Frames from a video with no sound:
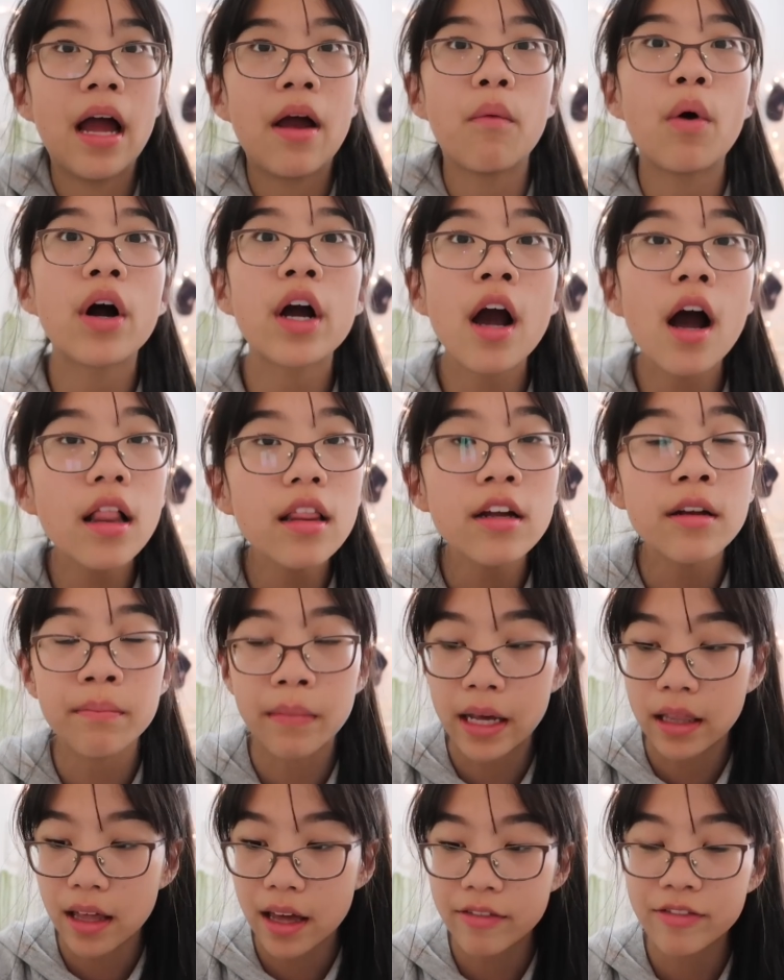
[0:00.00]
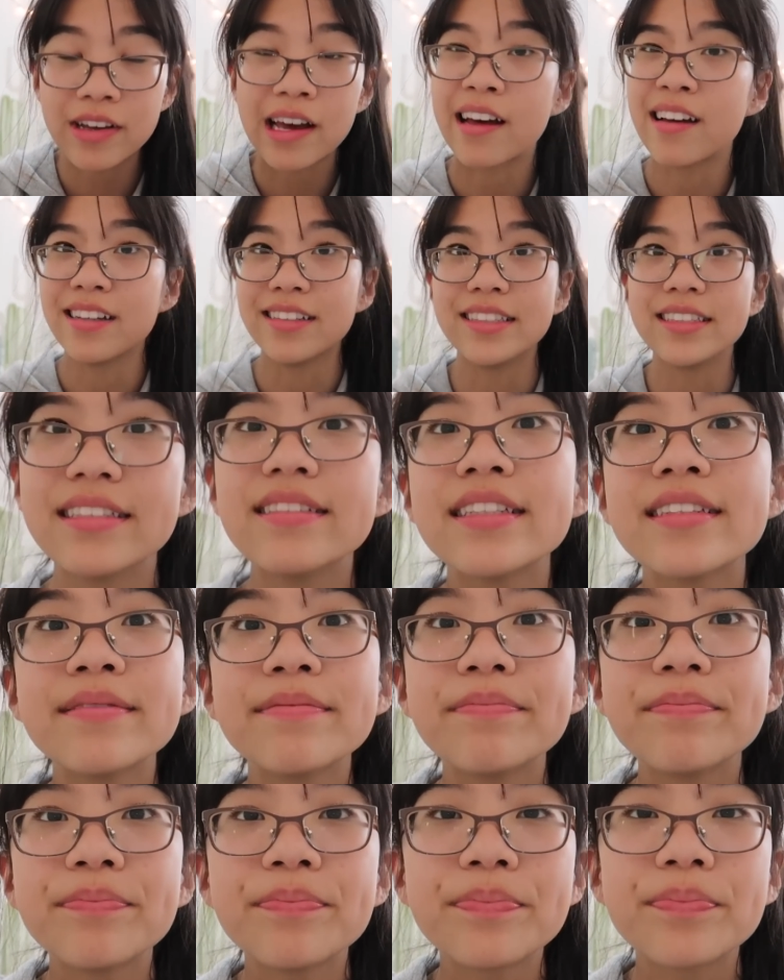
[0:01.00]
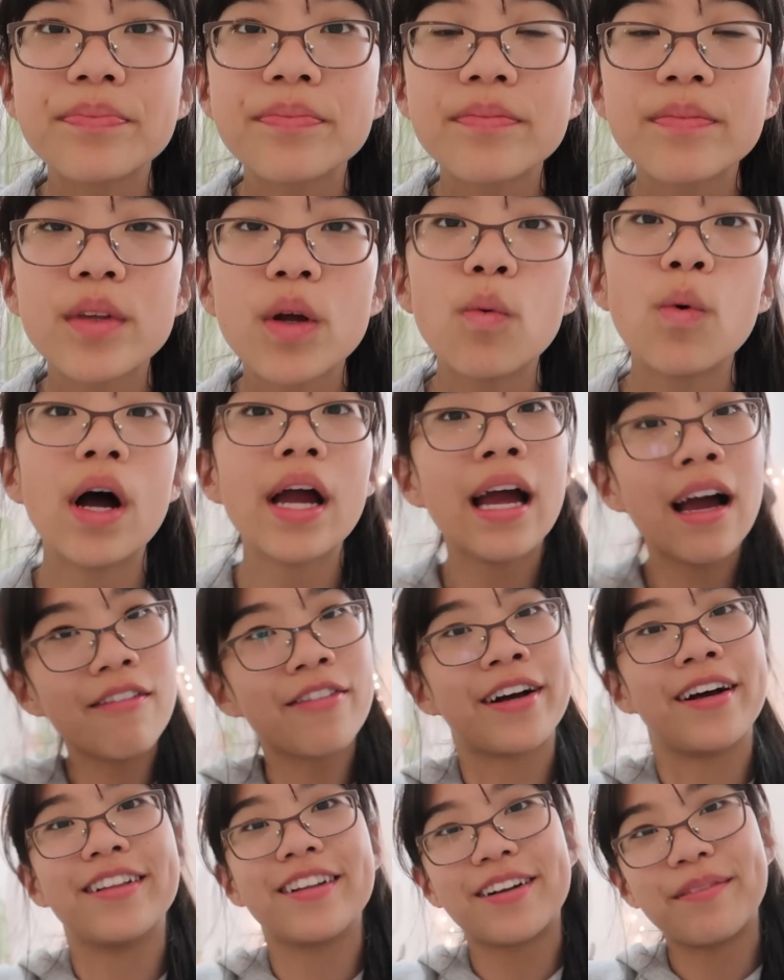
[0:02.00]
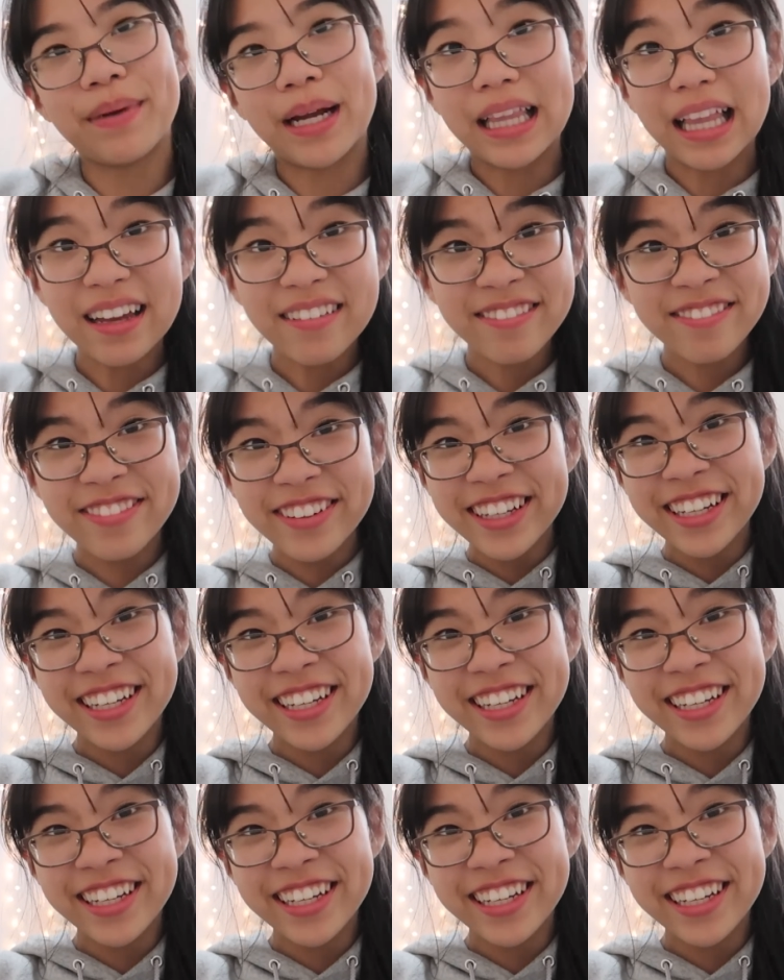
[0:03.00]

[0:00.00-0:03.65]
I want color in my life, because why have color in my life?